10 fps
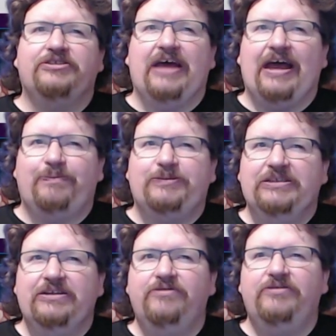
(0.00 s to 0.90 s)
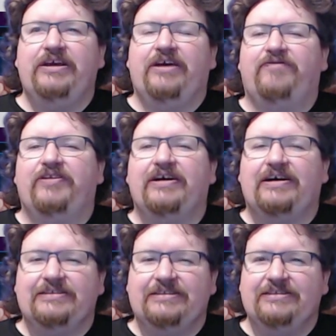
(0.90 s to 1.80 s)
this just absolutely have
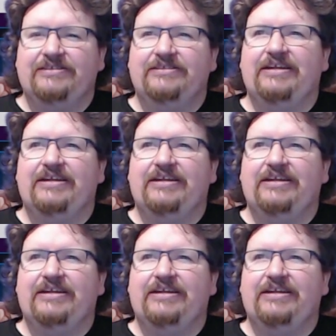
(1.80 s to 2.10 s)
forgotten